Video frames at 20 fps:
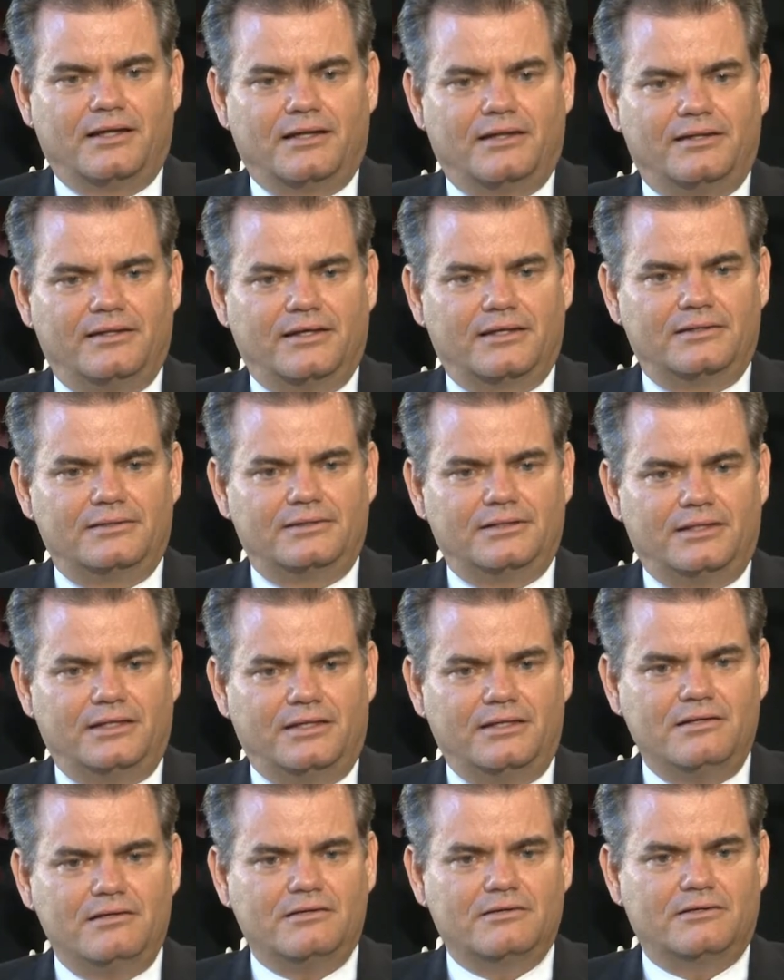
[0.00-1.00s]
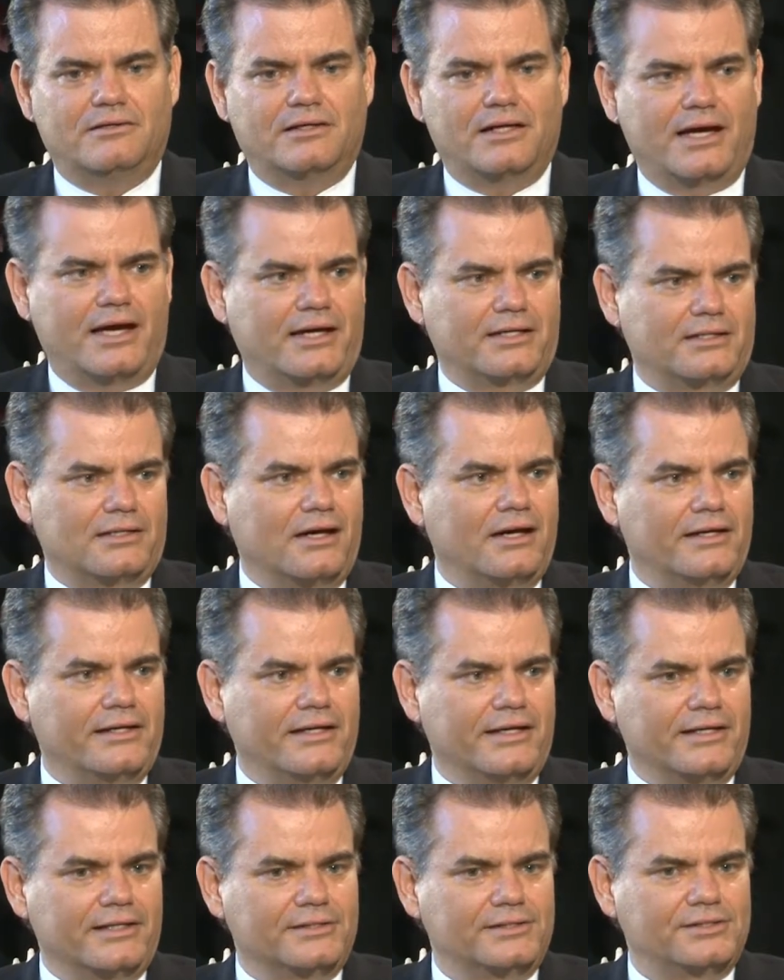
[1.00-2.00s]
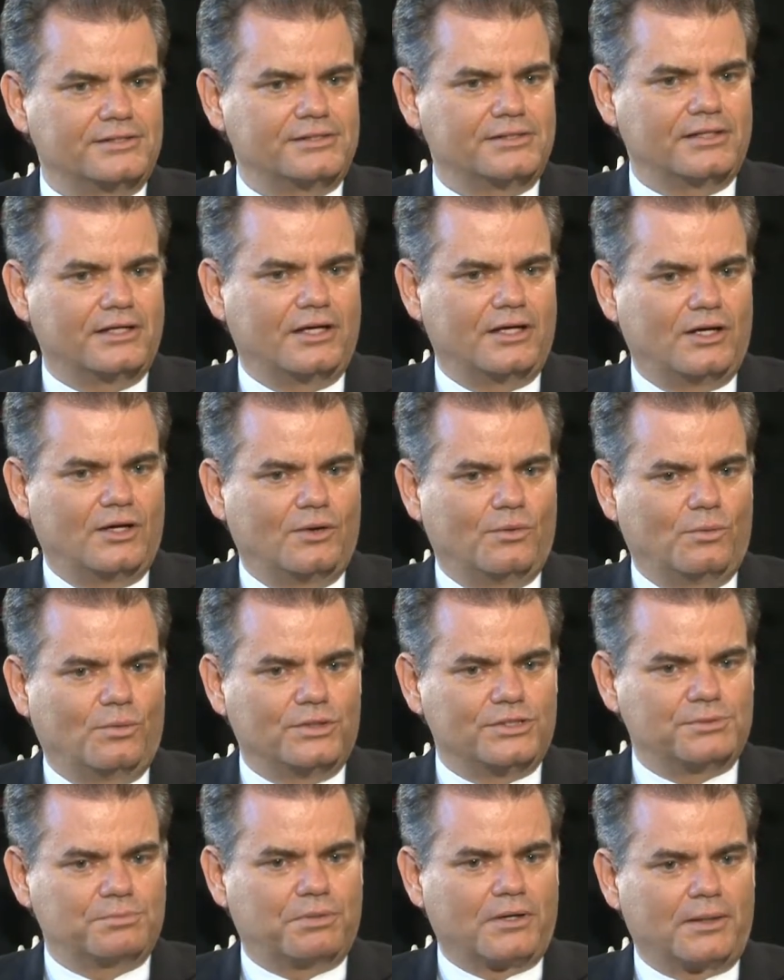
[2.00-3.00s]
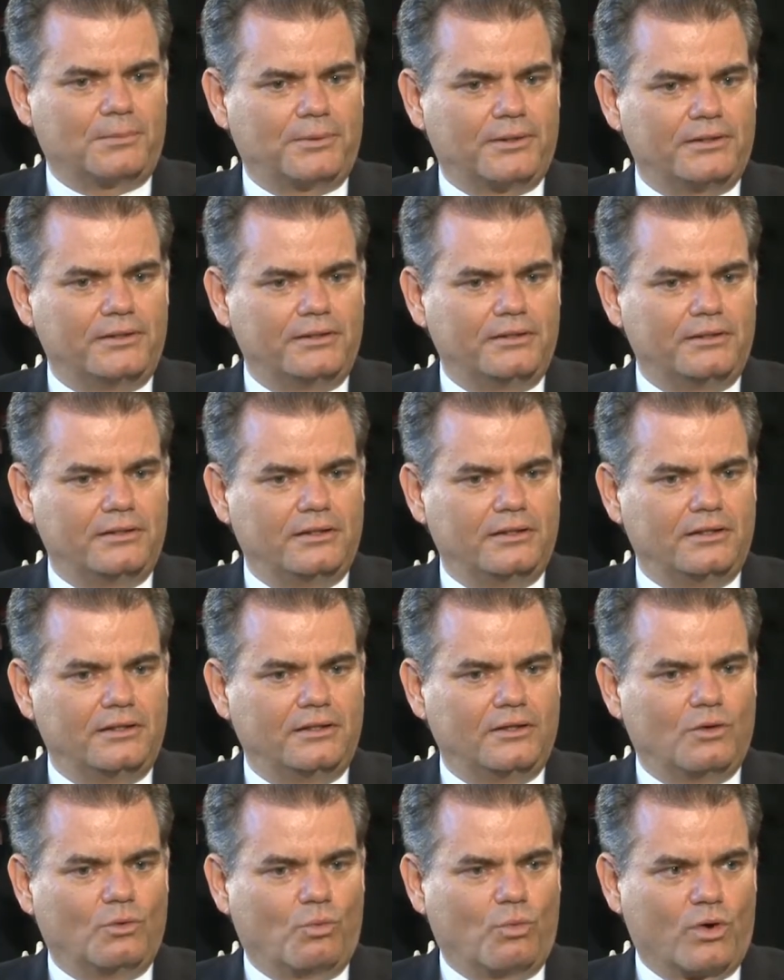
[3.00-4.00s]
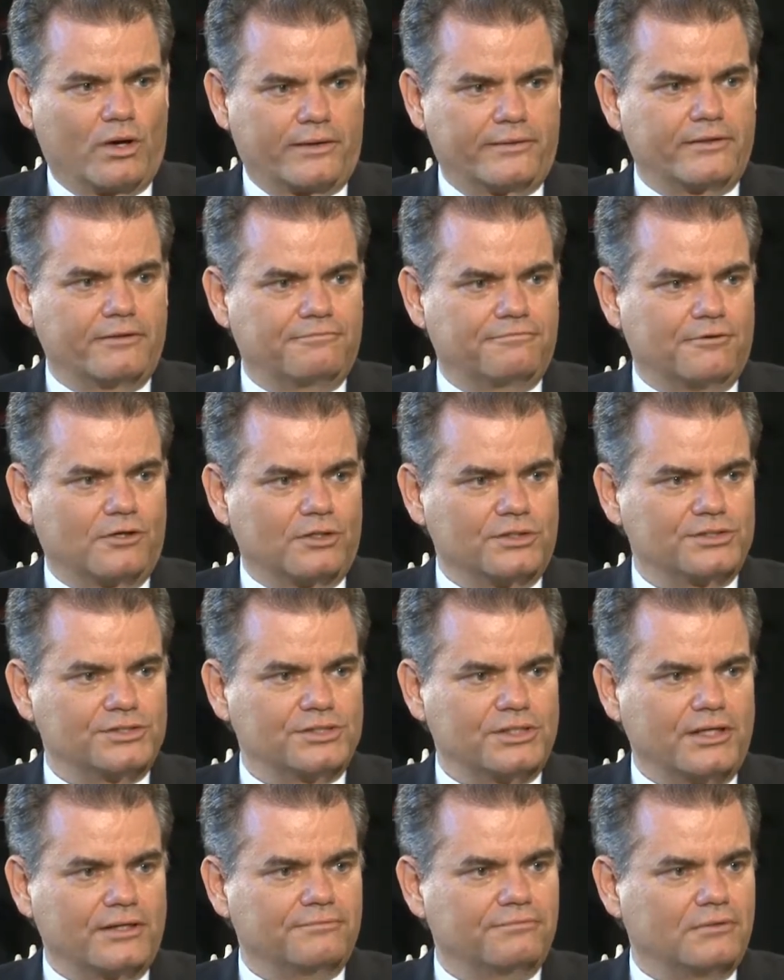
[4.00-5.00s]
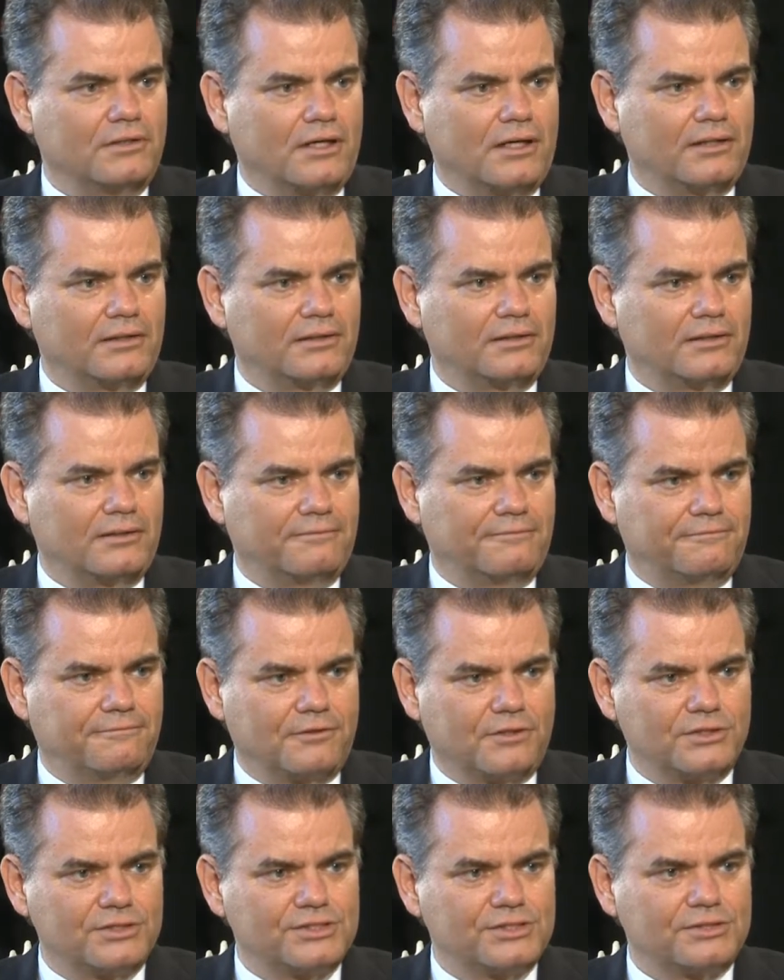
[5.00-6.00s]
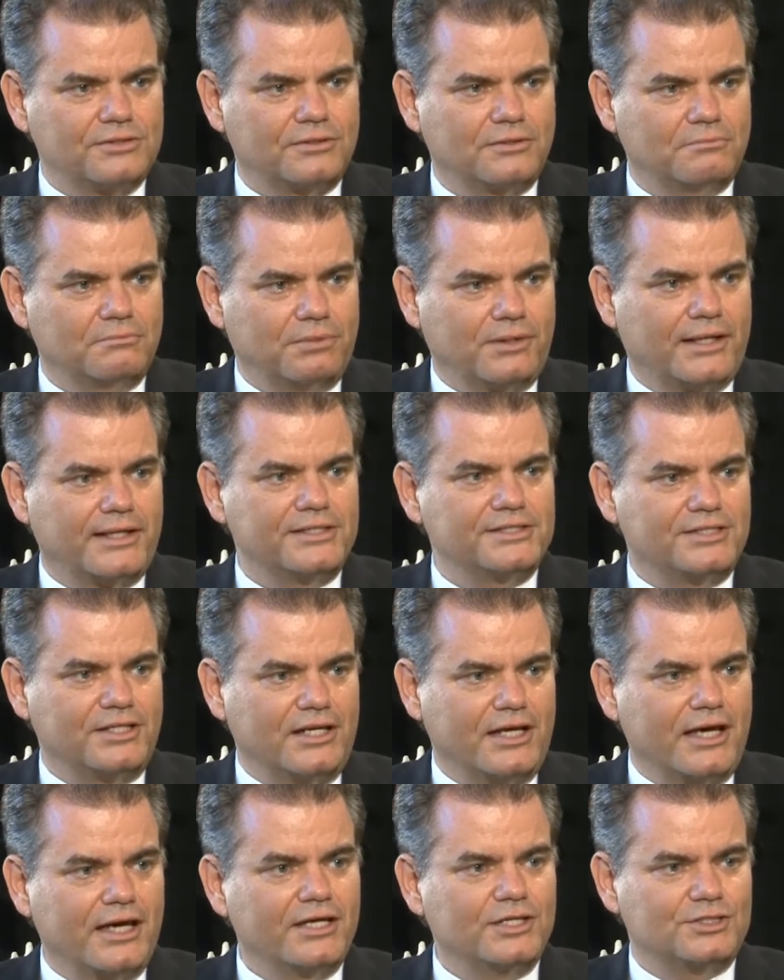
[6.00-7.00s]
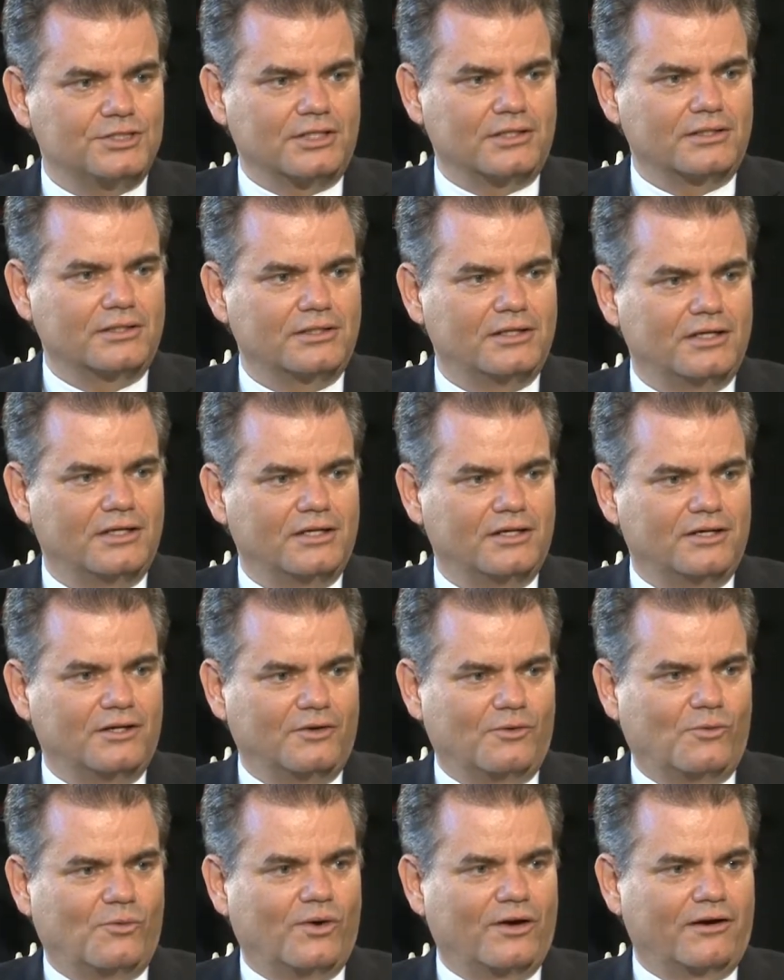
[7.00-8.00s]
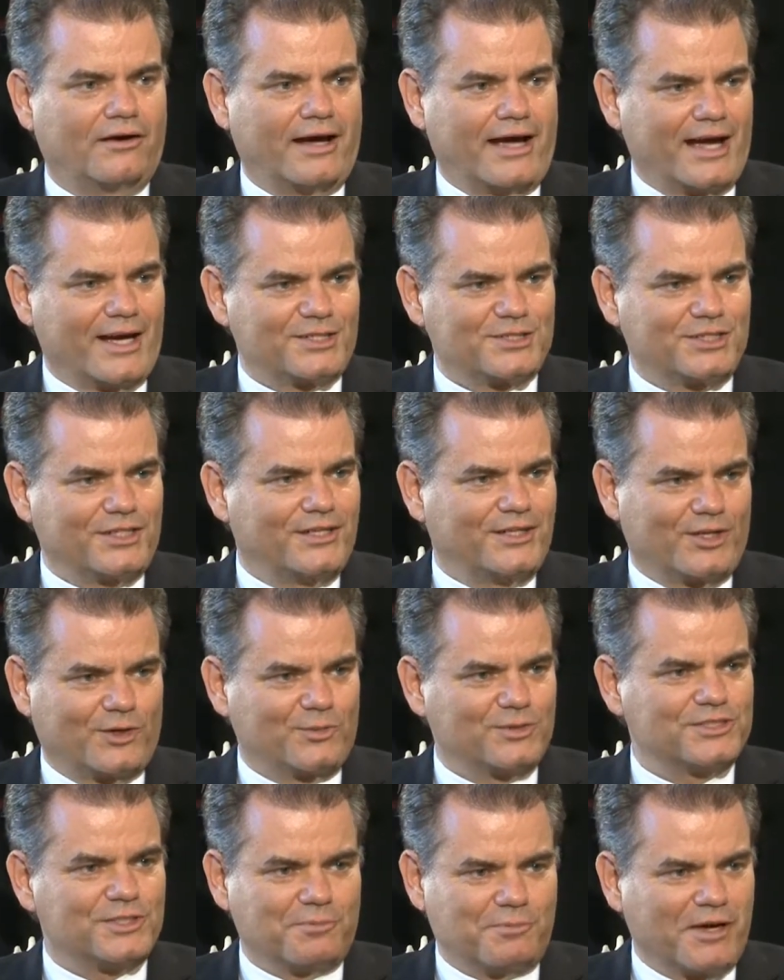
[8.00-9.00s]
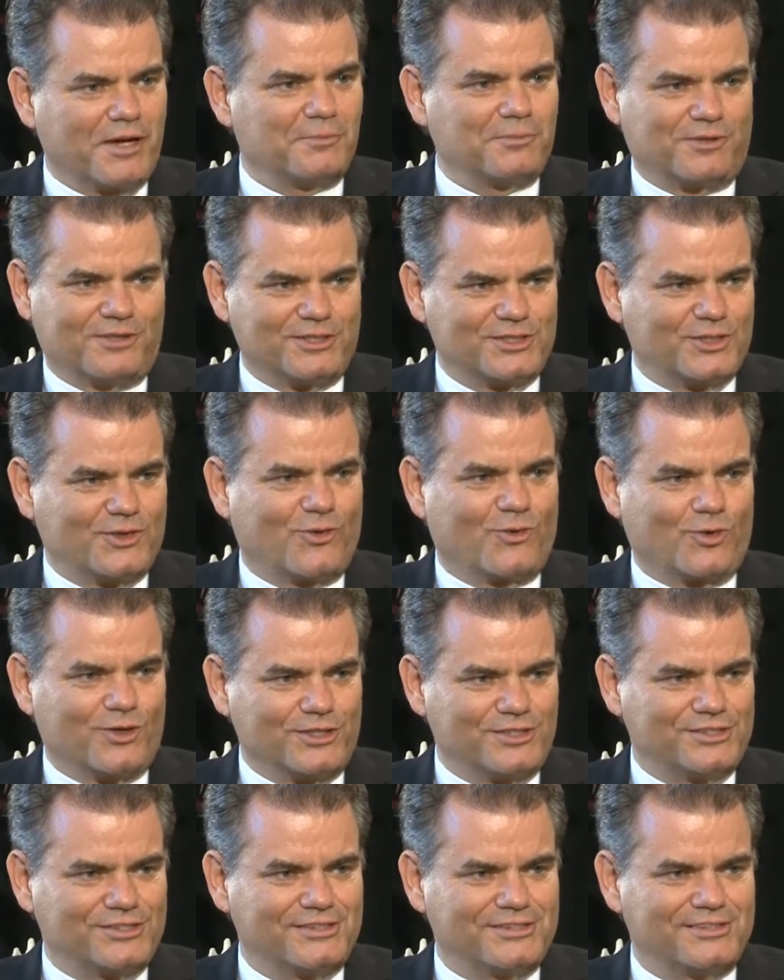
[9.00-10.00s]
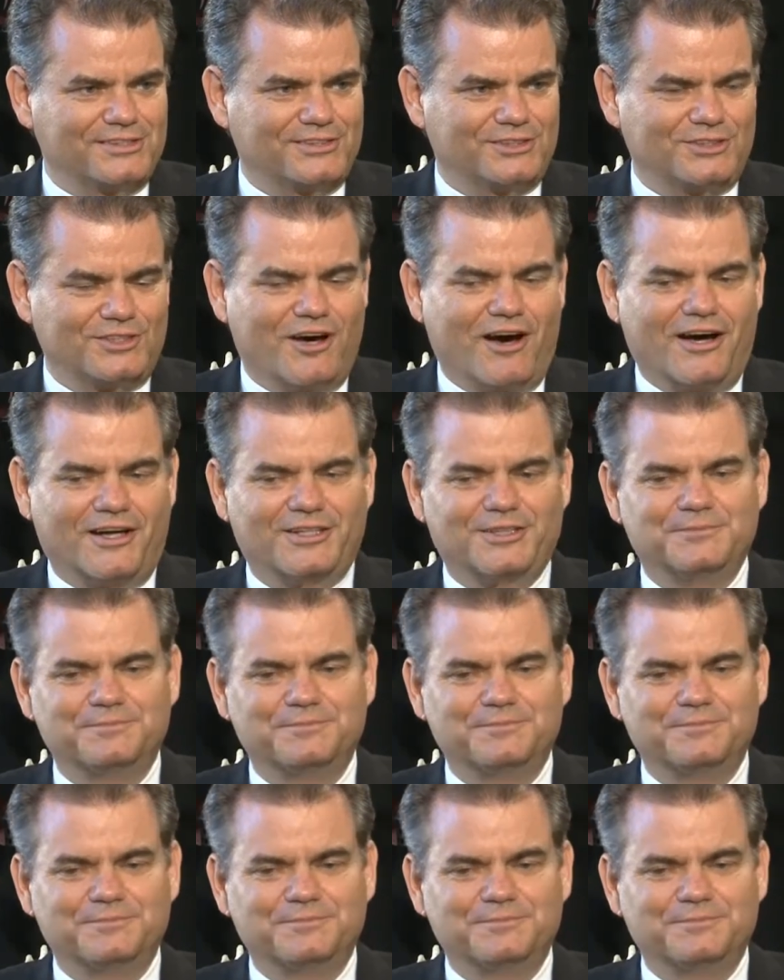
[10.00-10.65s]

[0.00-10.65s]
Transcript: that here at IAS was probably one of the first, if not the first place in Asia where actually there was a paperless course taught.